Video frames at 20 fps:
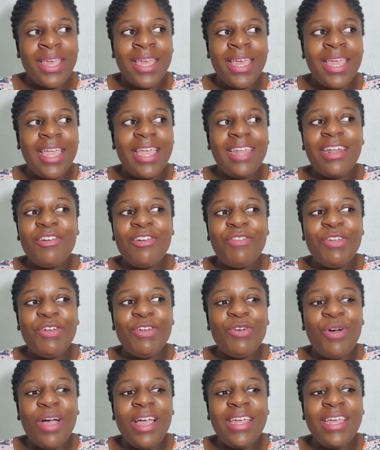And I don't even
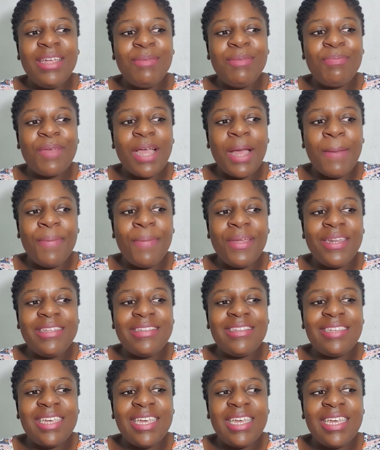know why
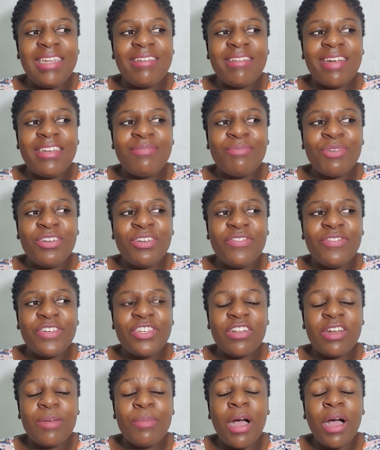companies say write
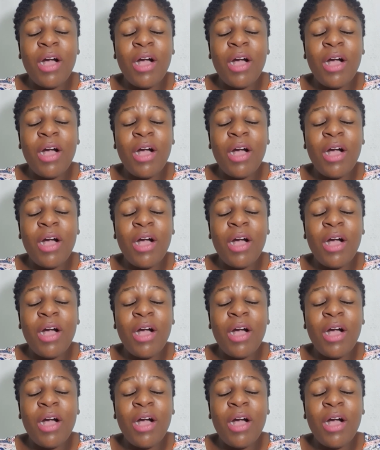motivational letter.